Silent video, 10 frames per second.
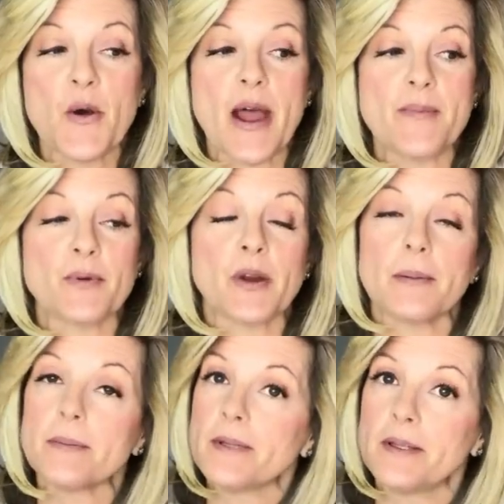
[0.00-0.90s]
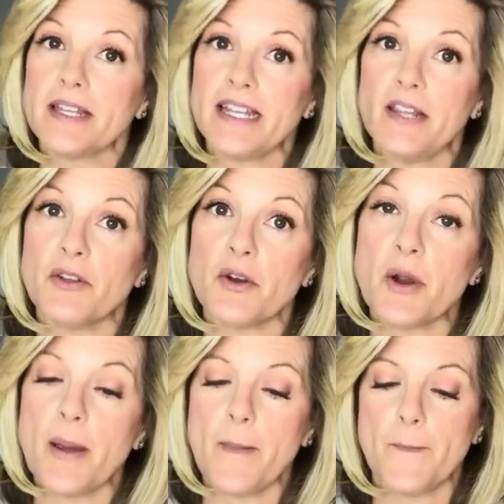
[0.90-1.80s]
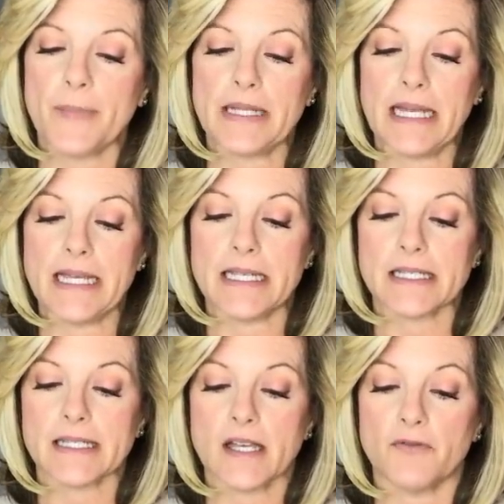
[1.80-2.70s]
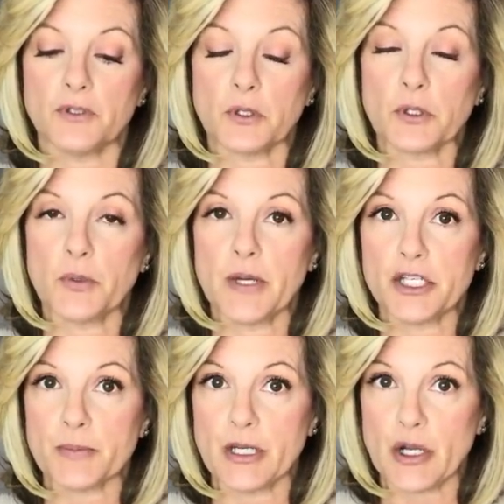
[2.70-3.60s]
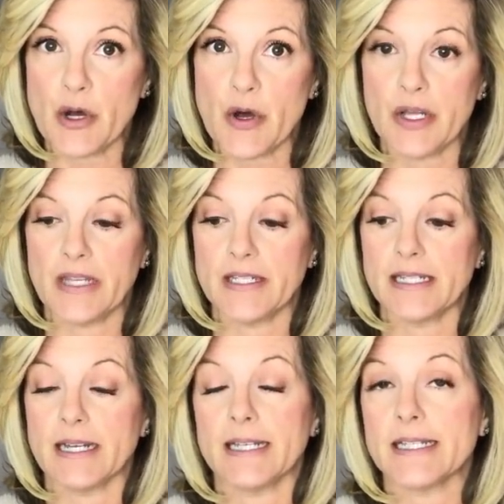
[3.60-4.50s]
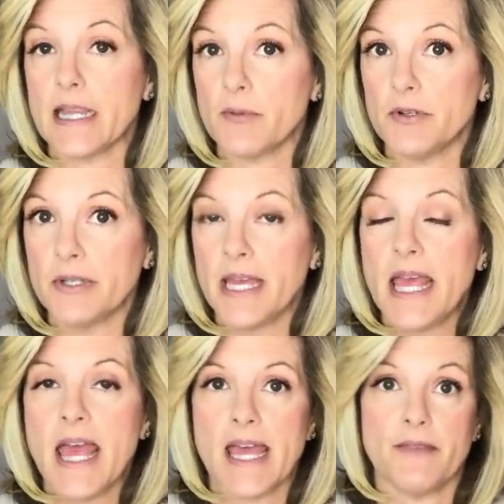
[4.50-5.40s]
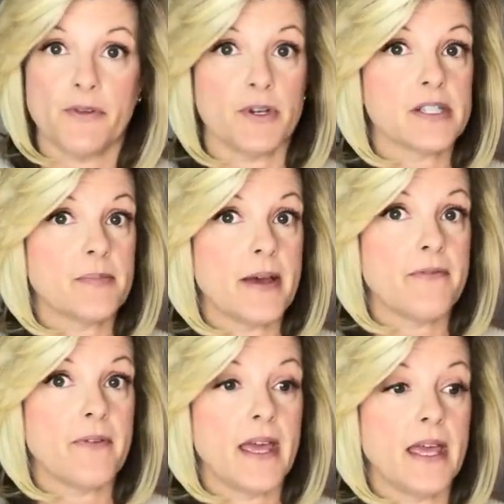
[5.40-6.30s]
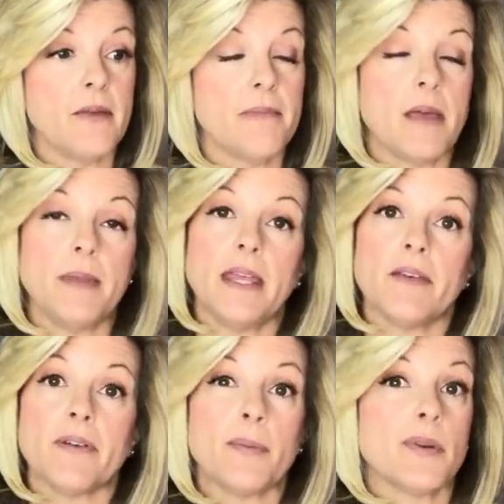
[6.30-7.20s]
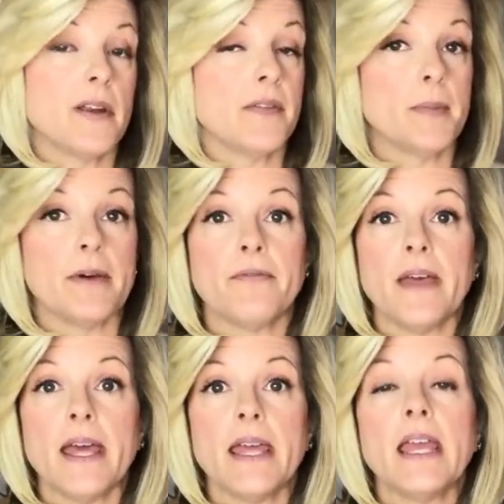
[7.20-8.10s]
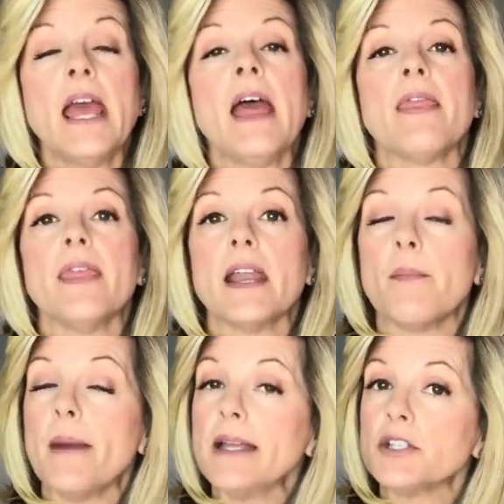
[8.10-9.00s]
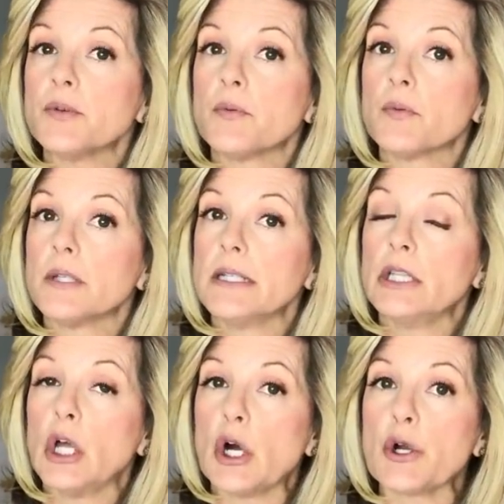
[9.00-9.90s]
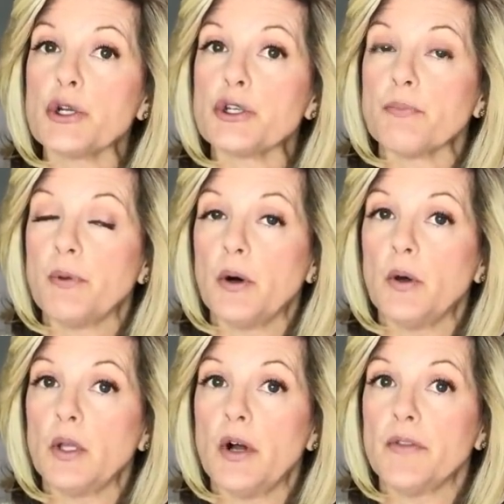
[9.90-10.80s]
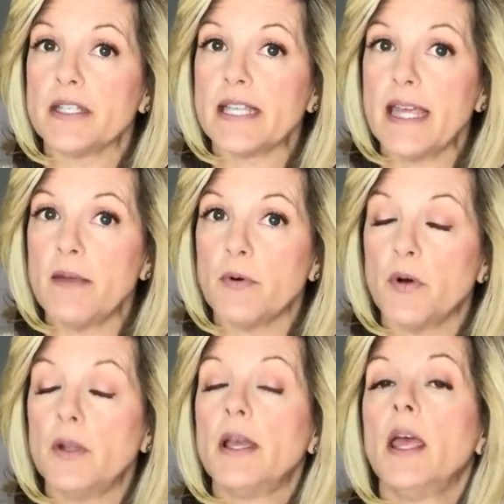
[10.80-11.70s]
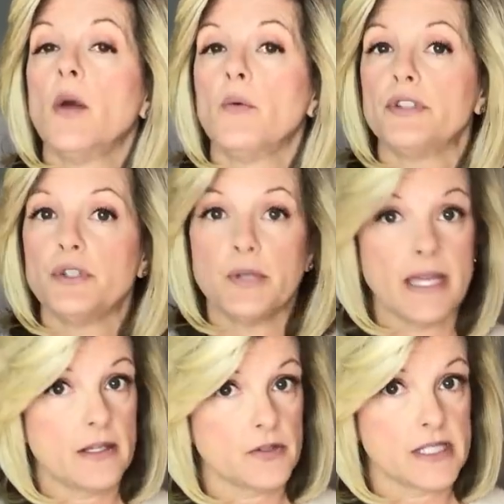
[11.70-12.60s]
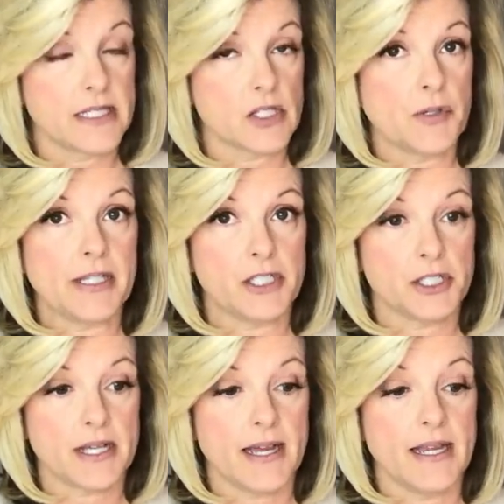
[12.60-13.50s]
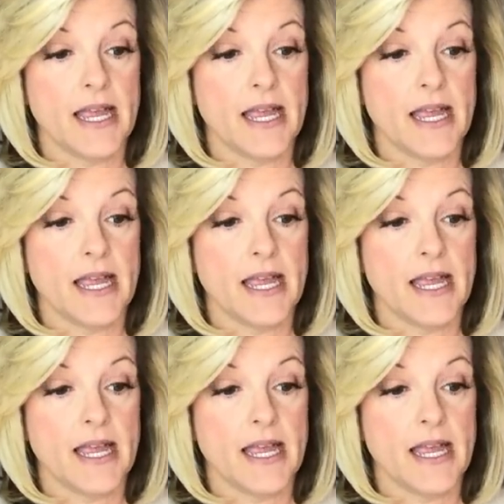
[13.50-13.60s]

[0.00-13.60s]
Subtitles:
I'm probably going to either place a floral arrangement on the dining table, and if there is a buffet, maybe if I put it on the buffet, then I might do a really large bowl on the table with 2 candlesticks on each side.